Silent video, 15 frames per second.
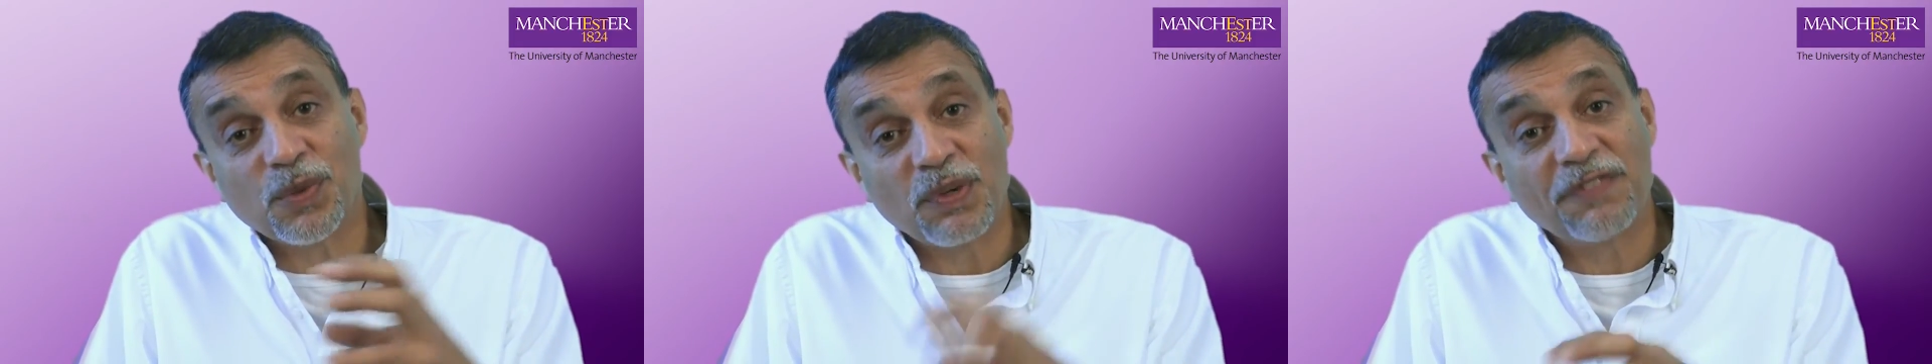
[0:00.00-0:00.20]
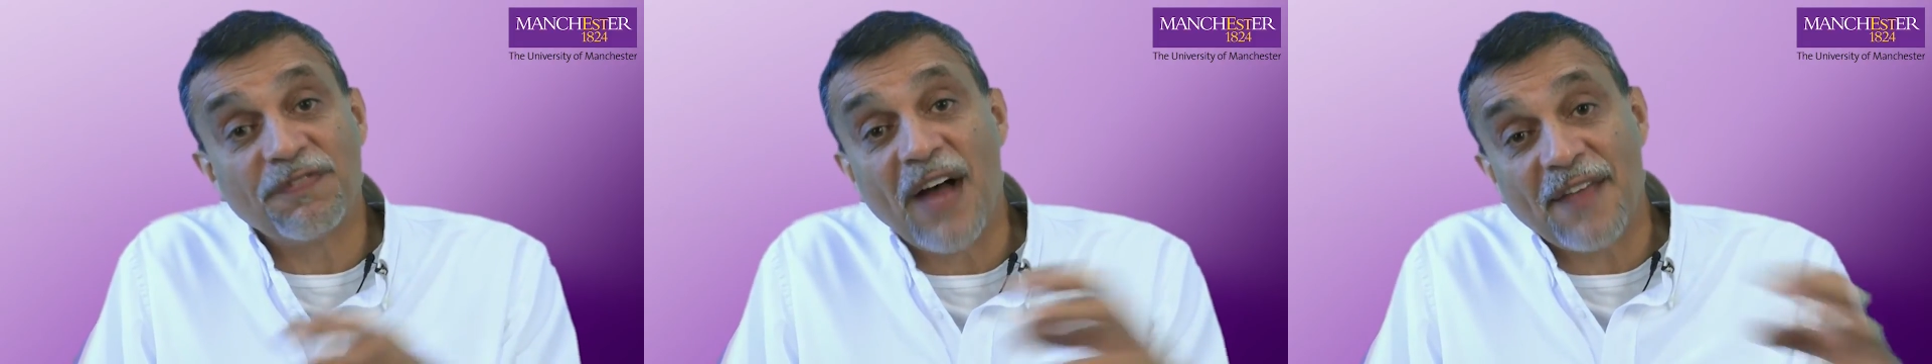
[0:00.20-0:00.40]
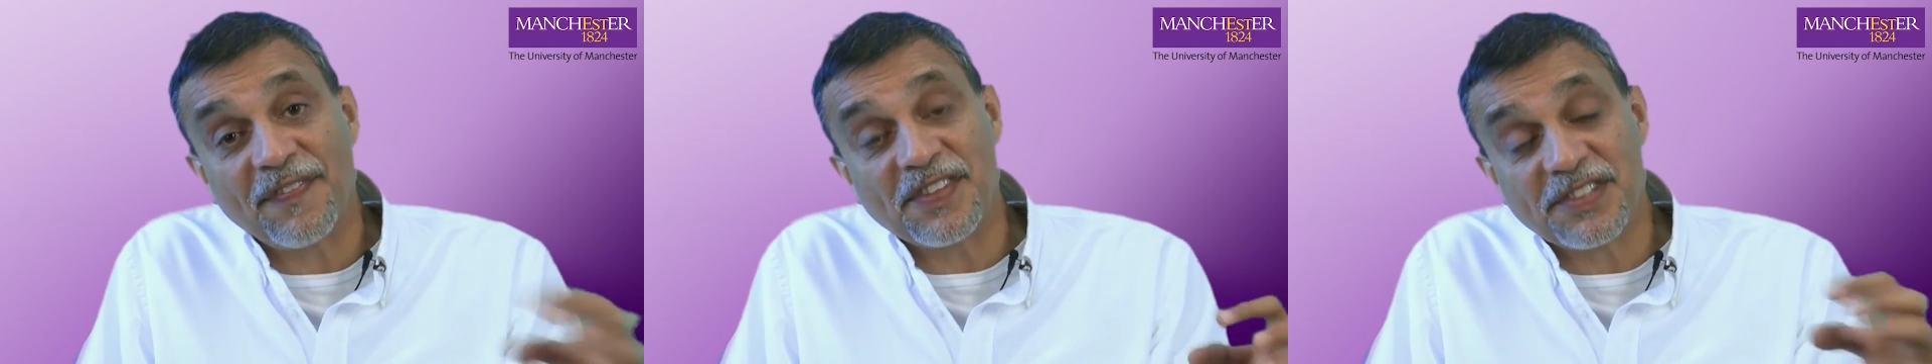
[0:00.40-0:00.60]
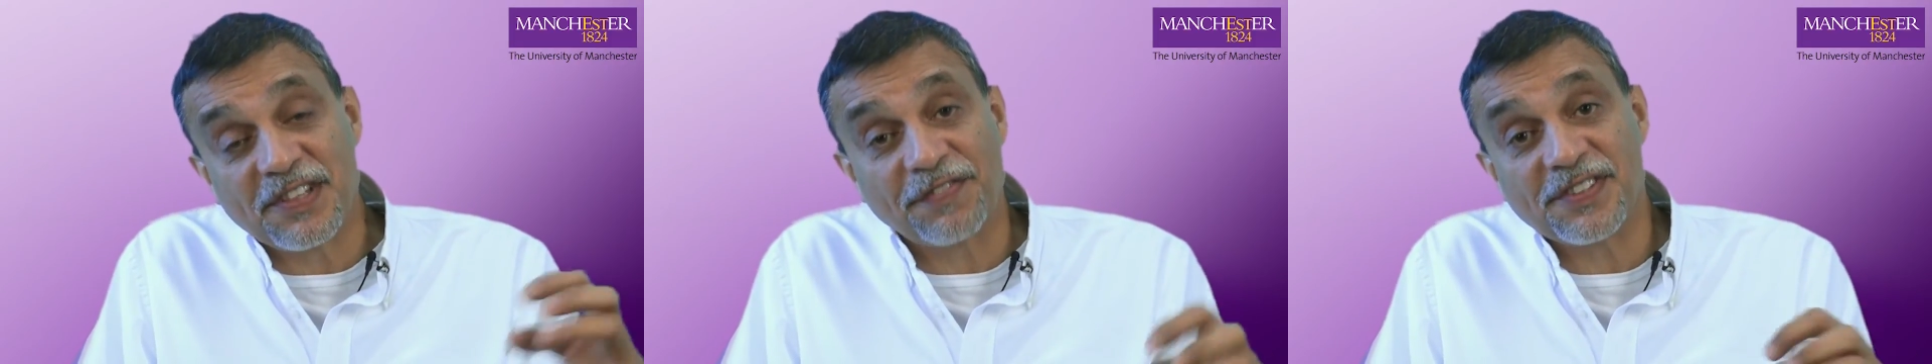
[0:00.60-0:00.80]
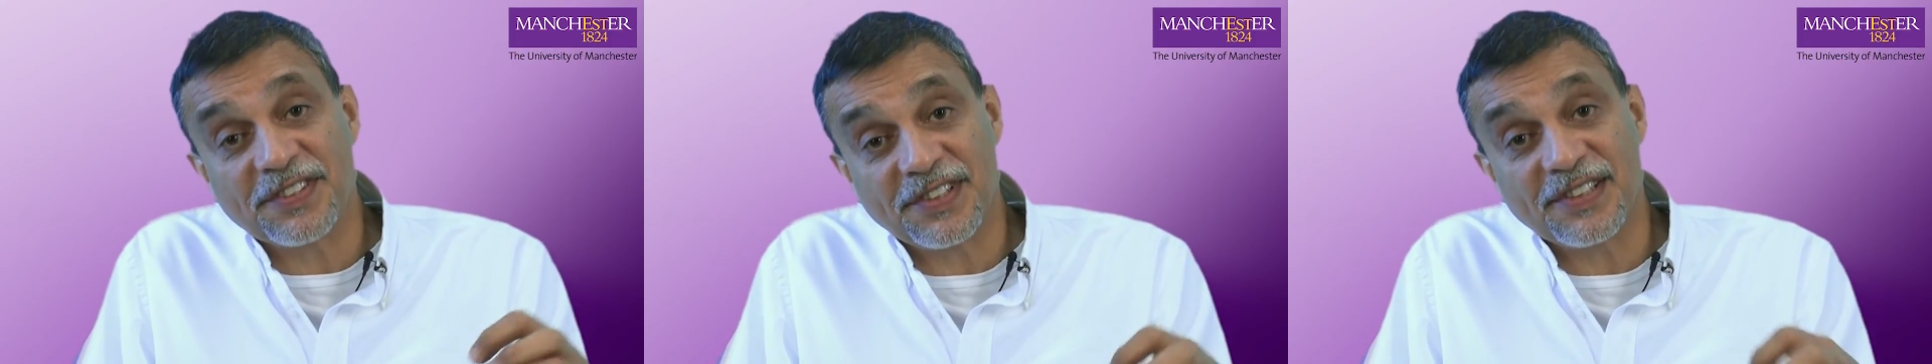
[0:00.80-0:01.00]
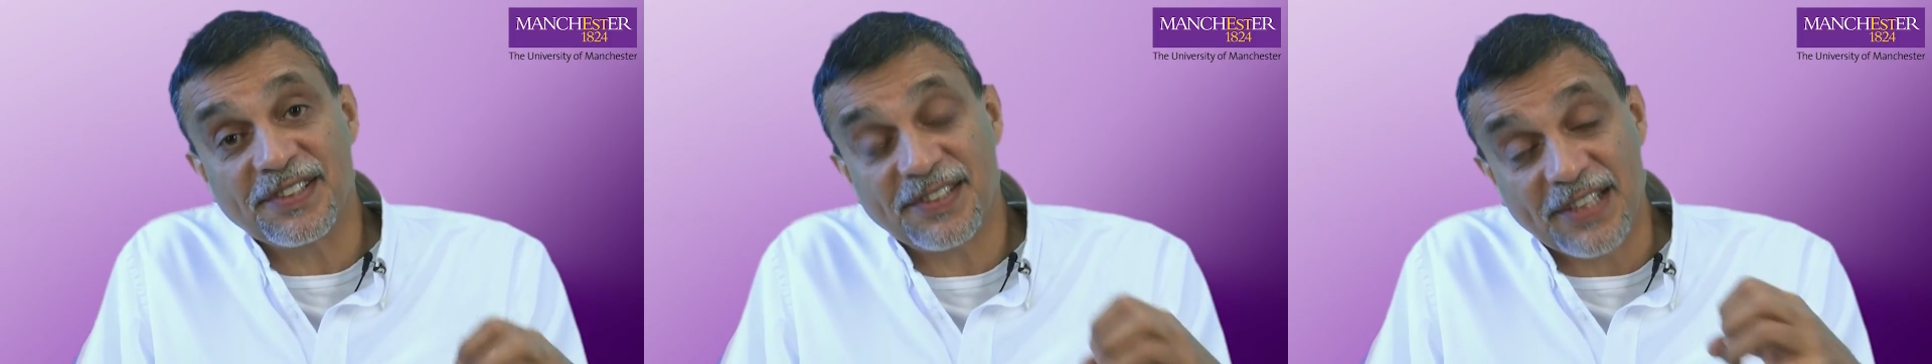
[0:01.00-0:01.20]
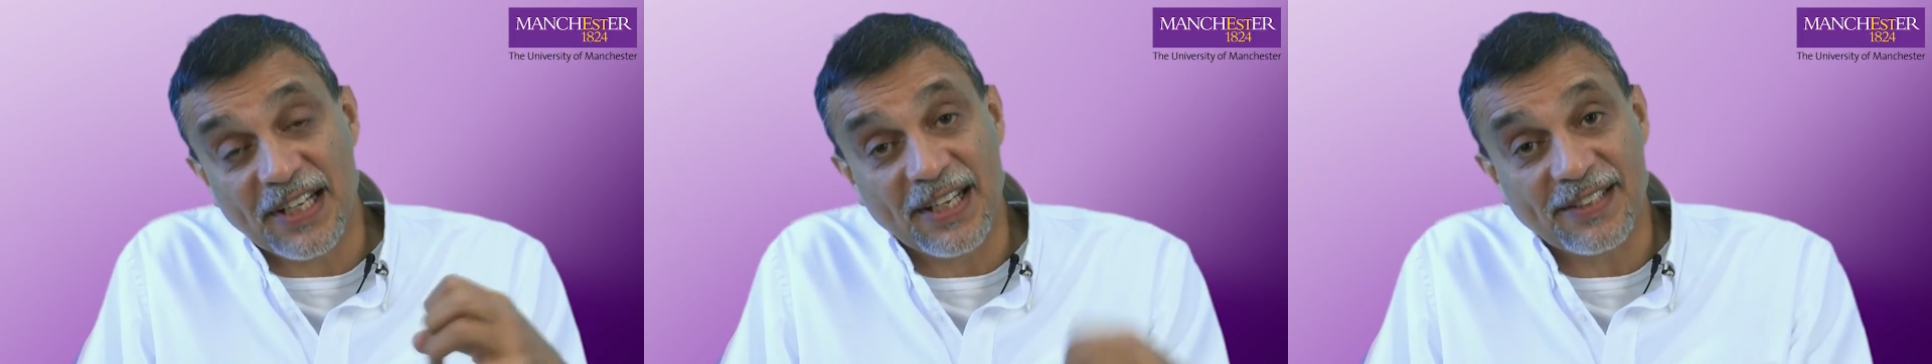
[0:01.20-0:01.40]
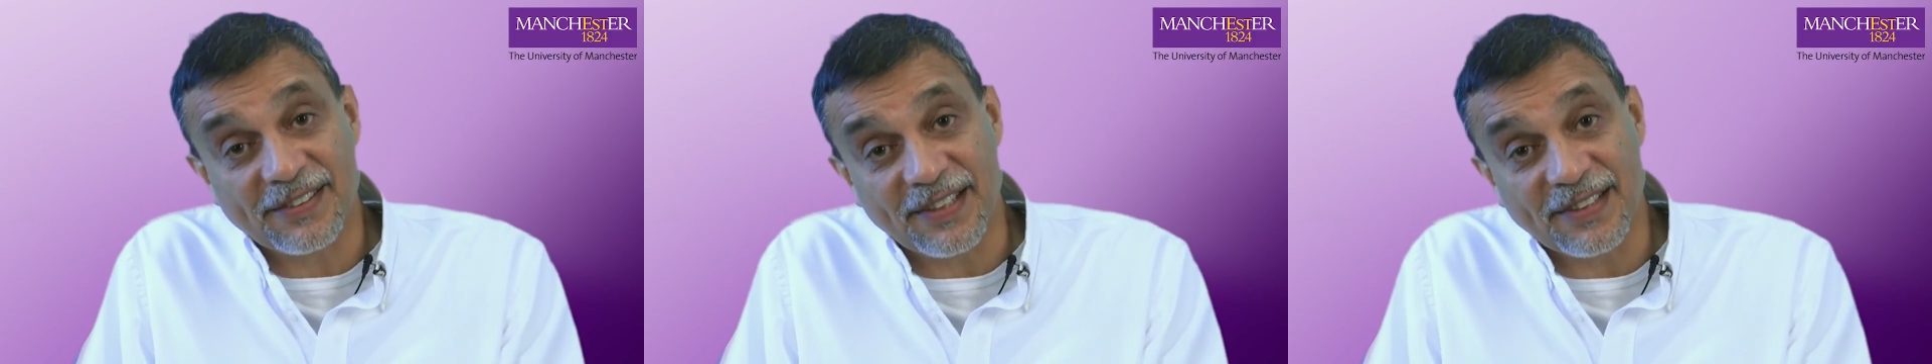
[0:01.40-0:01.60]
we find these differences
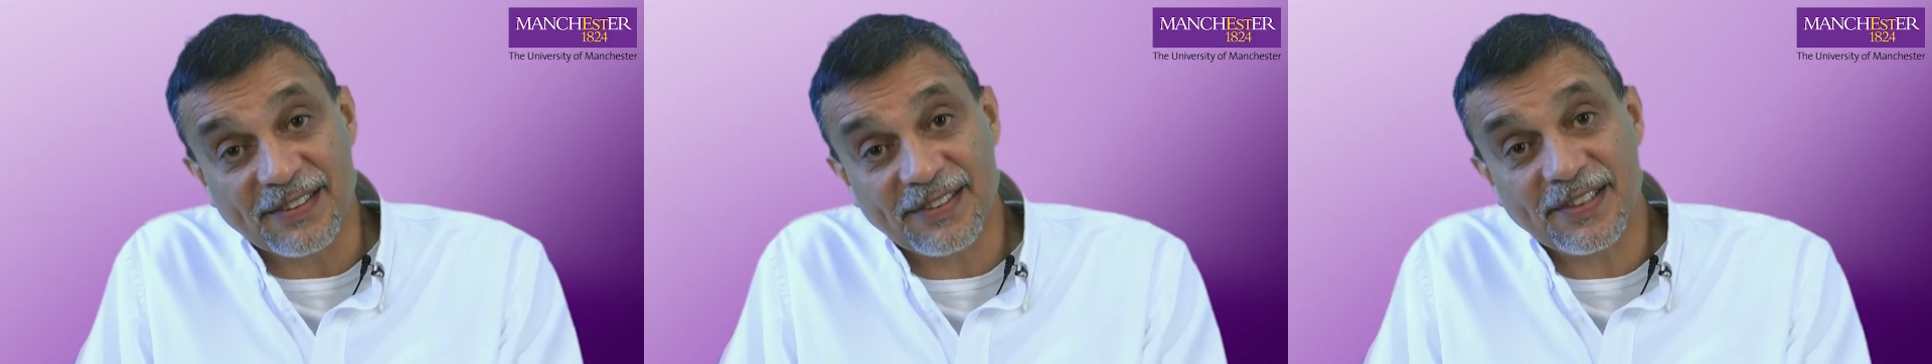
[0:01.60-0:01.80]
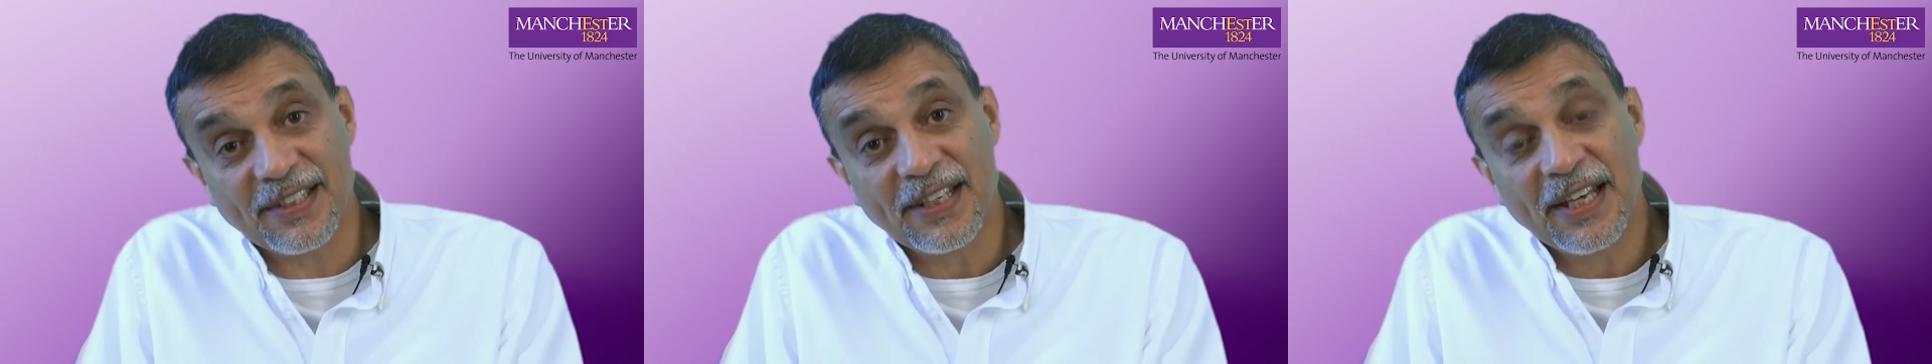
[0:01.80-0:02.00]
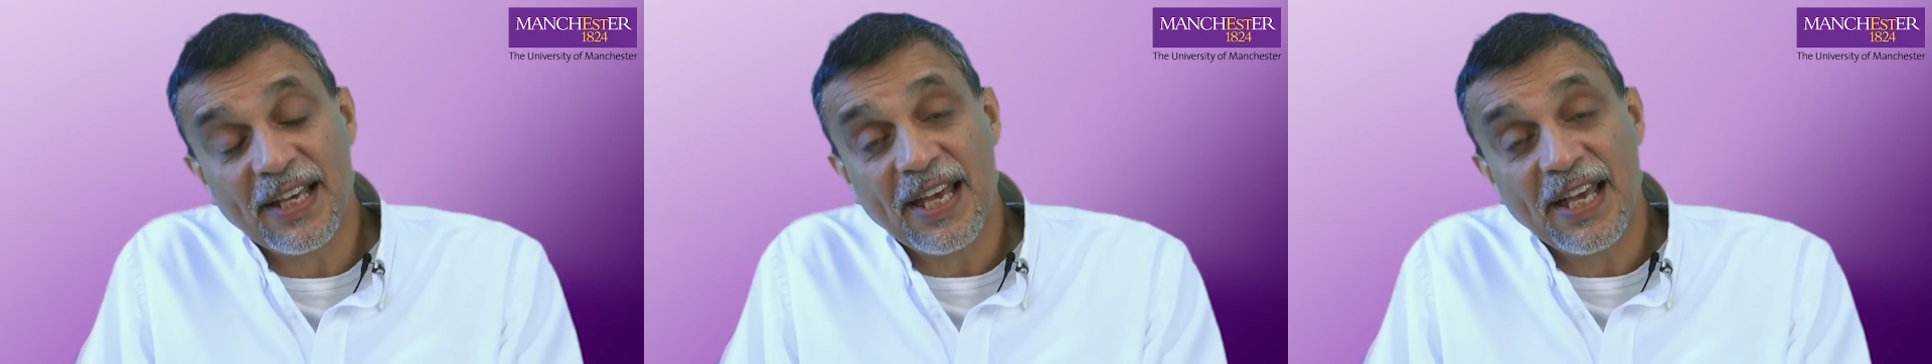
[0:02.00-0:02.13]
still exist.